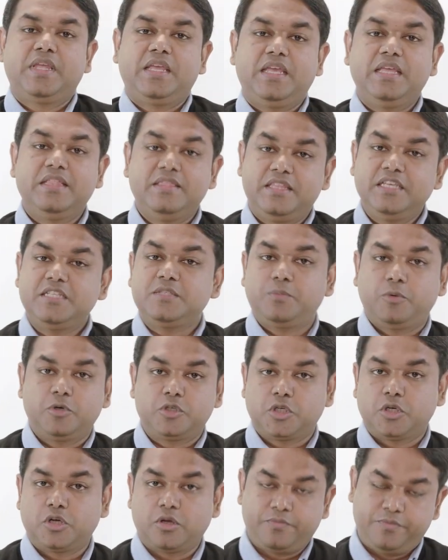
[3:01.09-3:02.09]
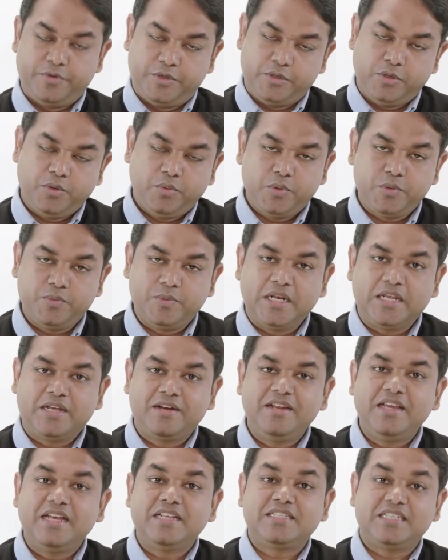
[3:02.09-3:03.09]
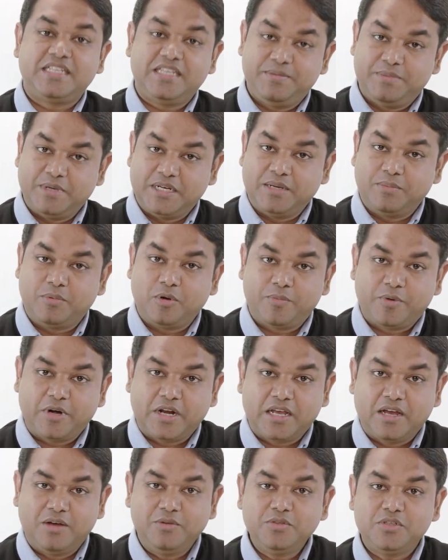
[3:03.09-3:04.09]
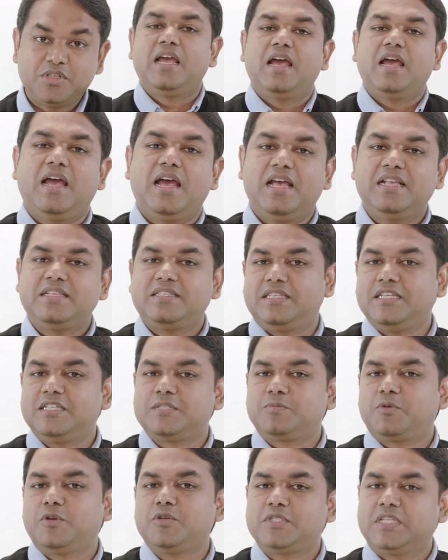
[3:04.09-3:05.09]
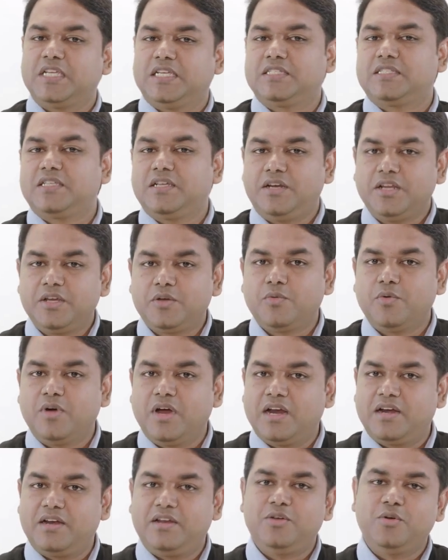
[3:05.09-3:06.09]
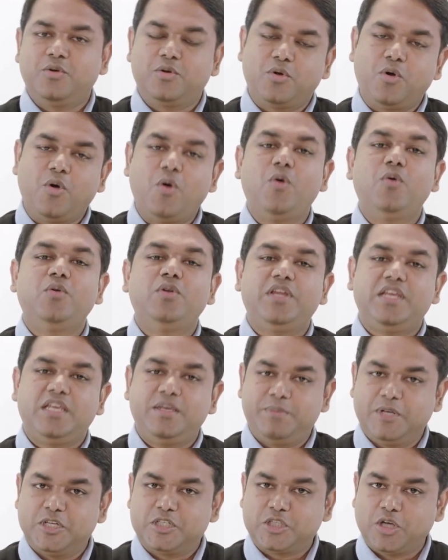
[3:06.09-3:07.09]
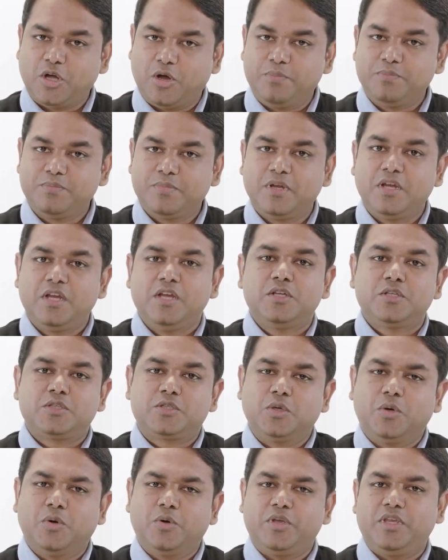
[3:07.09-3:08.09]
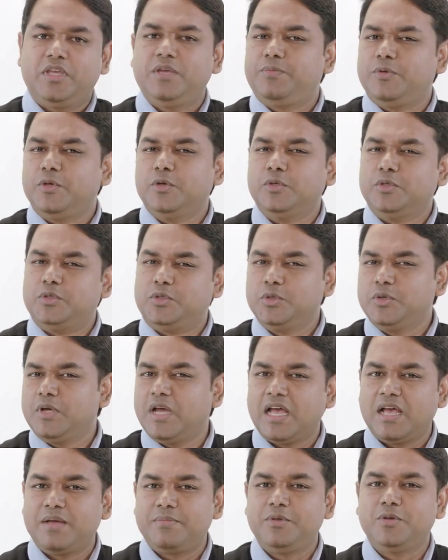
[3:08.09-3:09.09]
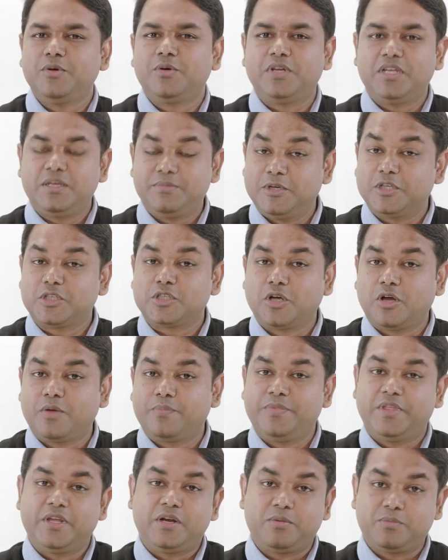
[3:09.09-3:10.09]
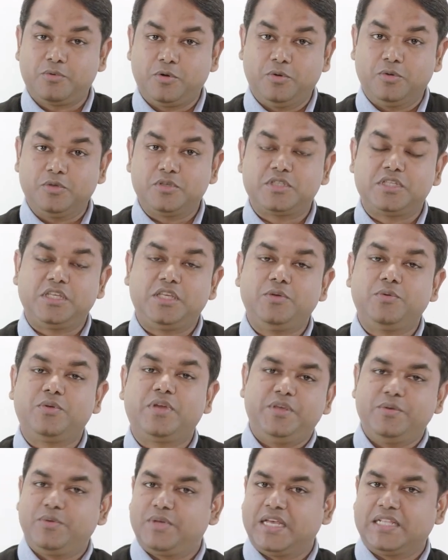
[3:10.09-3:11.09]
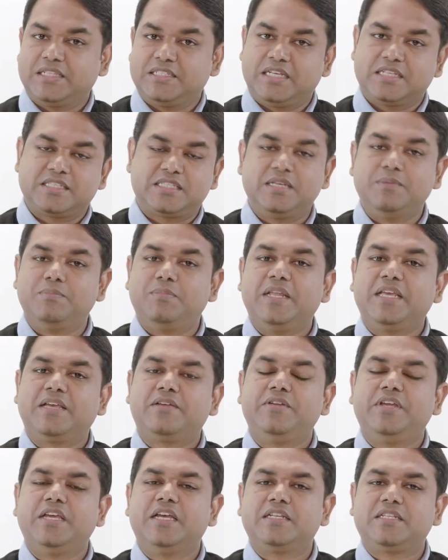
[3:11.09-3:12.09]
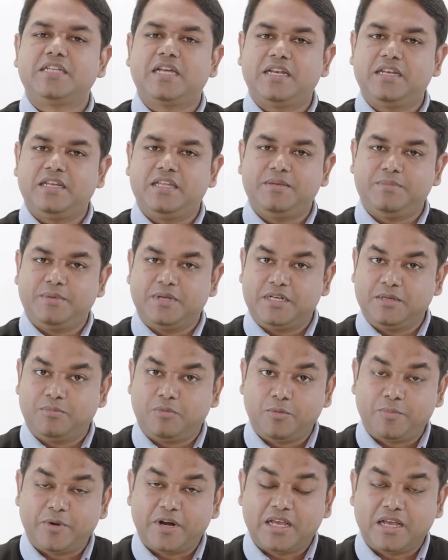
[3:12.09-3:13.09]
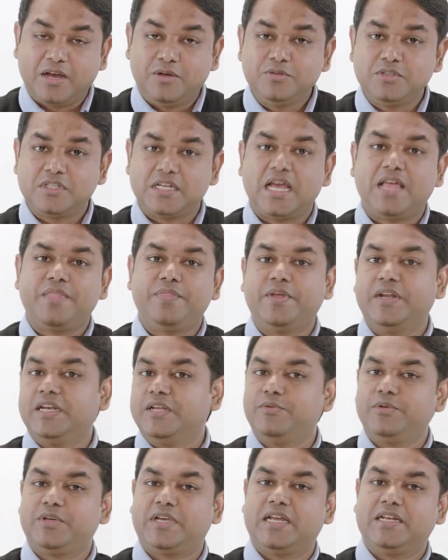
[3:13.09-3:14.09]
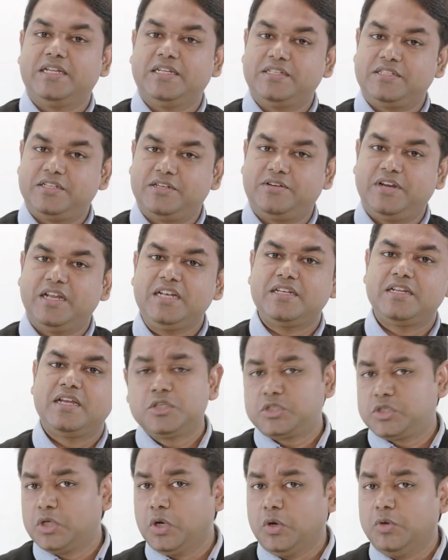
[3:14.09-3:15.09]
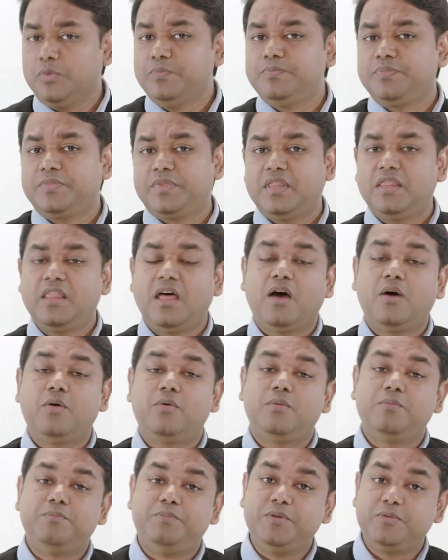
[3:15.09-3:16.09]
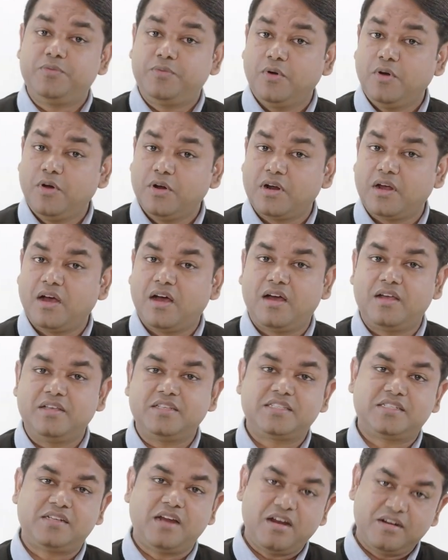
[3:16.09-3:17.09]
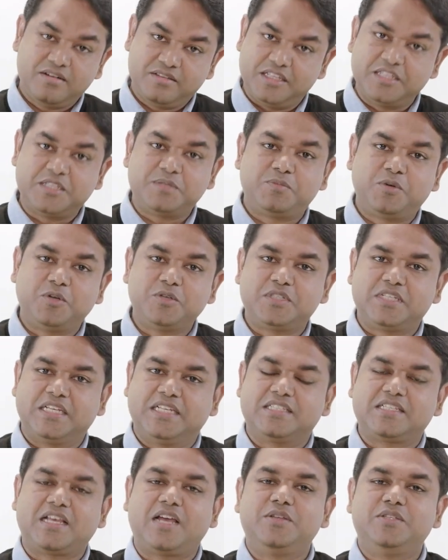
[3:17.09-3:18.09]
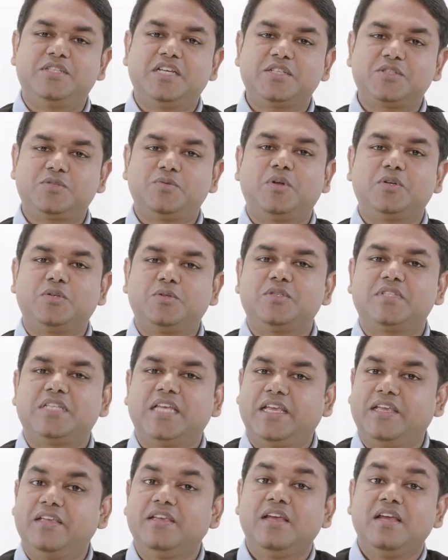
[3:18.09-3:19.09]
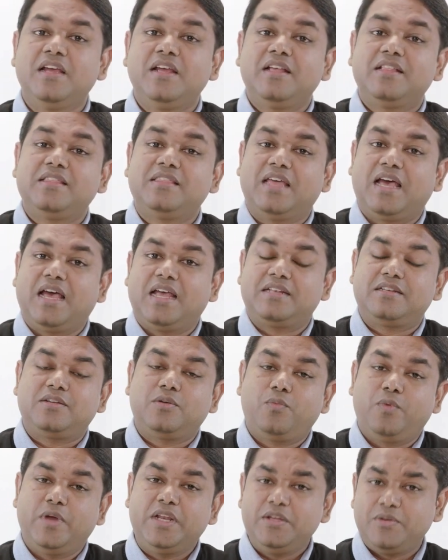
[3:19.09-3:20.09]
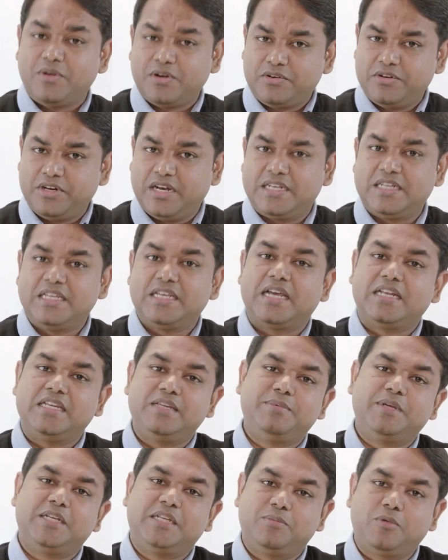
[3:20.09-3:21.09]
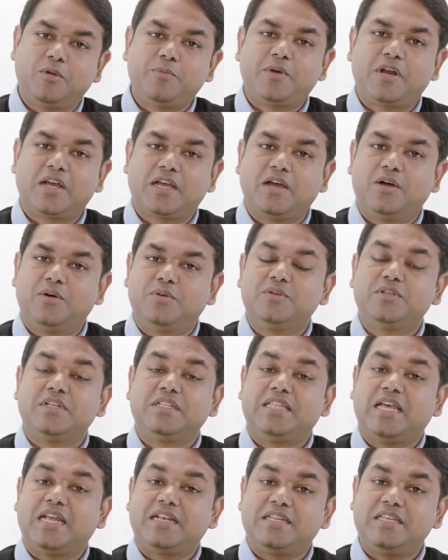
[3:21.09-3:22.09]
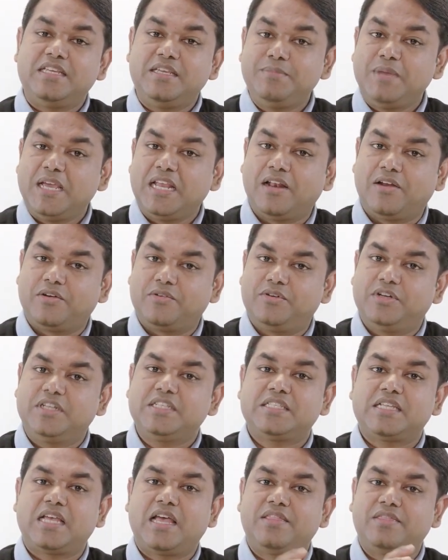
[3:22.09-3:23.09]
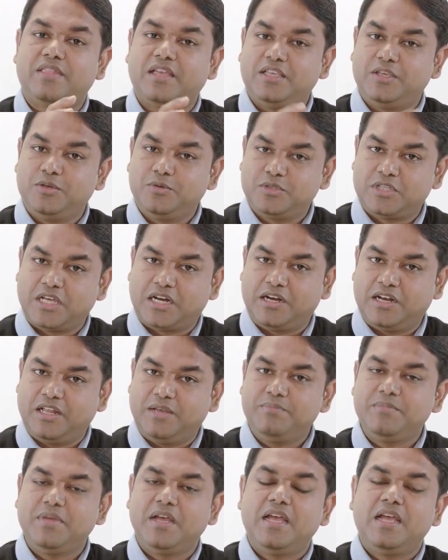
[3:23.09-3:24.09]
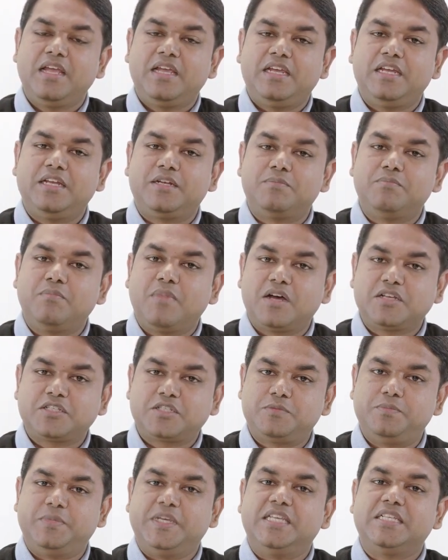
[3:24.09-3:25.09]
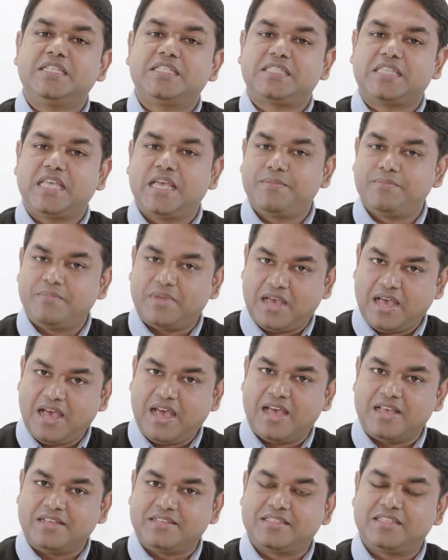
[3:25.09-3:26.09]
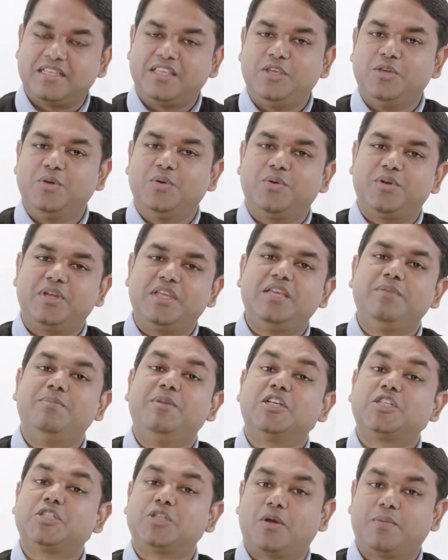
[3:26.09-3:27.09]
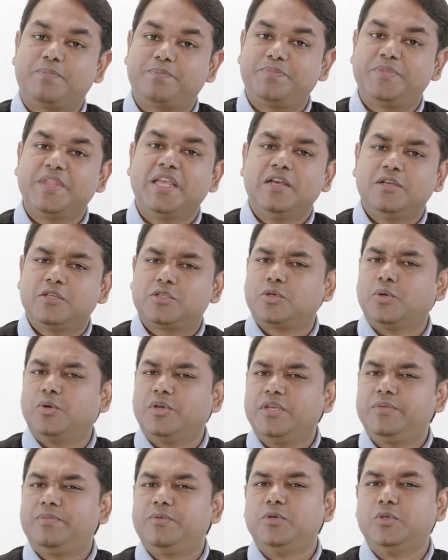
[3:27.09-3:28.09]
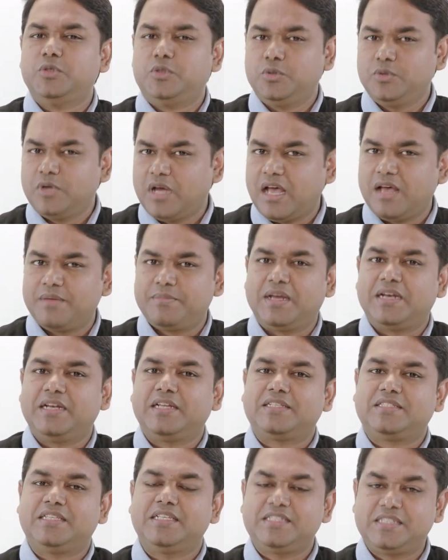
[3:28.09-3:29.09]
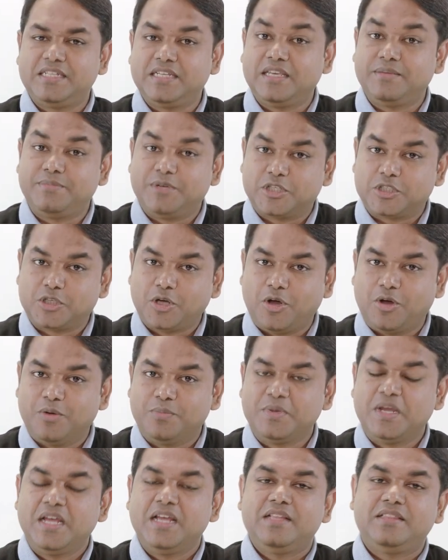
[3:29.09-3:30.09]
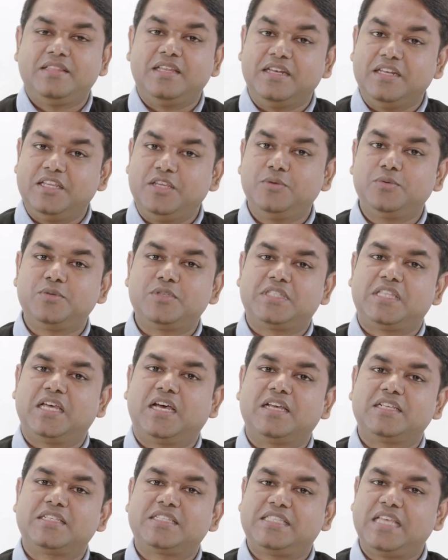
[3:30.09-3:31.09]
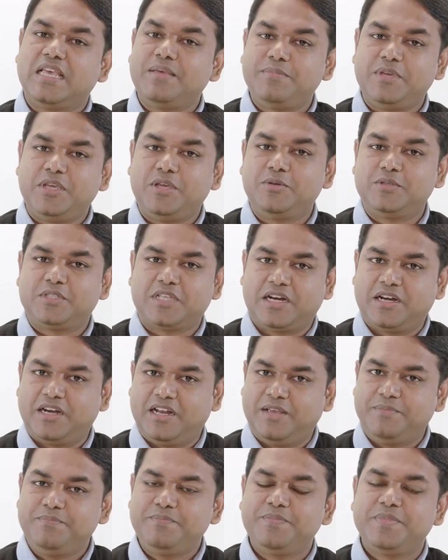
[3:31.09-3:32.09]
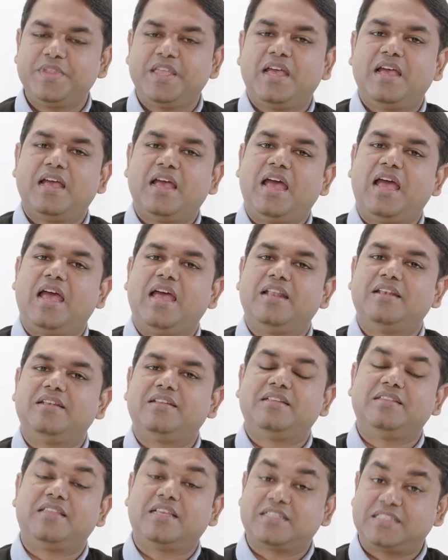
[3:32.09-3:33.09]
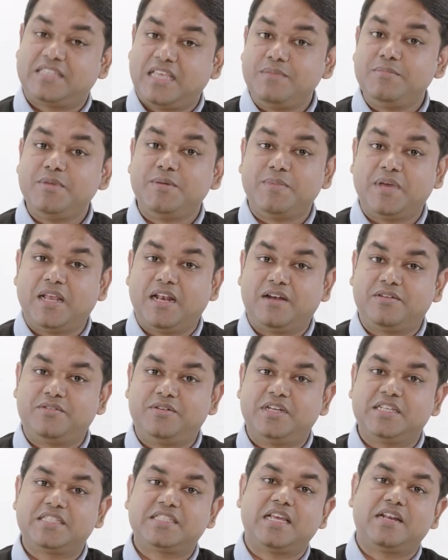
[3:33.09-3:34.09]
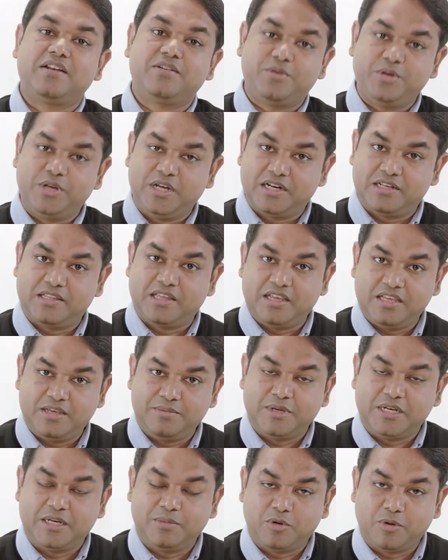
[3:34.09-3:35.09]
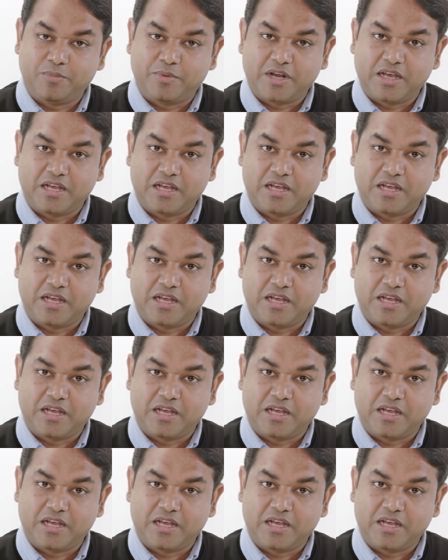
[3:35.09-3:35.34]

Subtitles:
In this portion of video, we will create eBay developer account, as this process requires your own eBay shop. So if you do have your eBay shop, then of course you can just simply create an eBay developer account and then you can integrate. So now before I start this process, I just want to say that when you are creating an eBay developer account, that email address and the username, it must be same as your eBay shop. So if you do have an existing eBay shop, then use the same username and the same email address and create the eBay developer